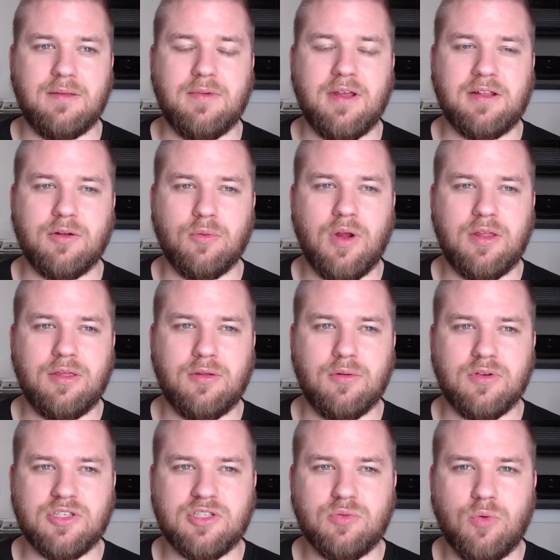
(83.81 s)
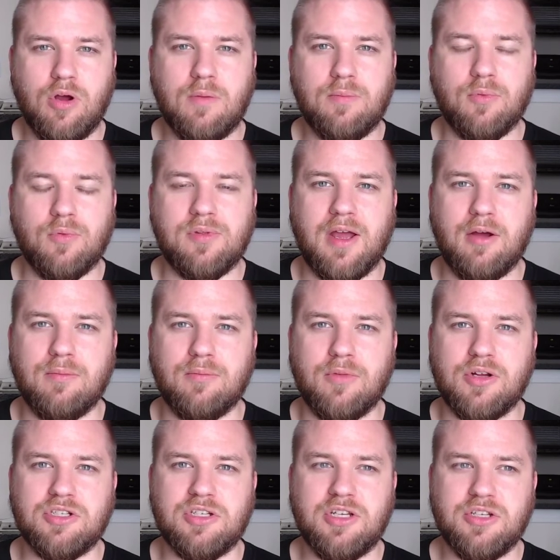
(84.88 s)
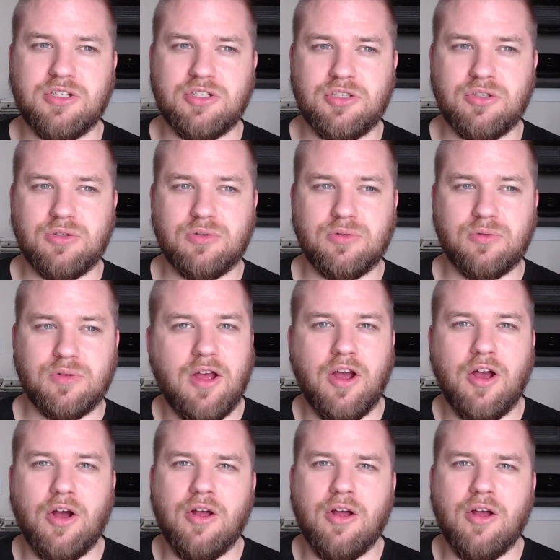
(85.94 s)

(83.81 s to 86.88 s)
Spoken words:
They make their way through the swamp without much issue.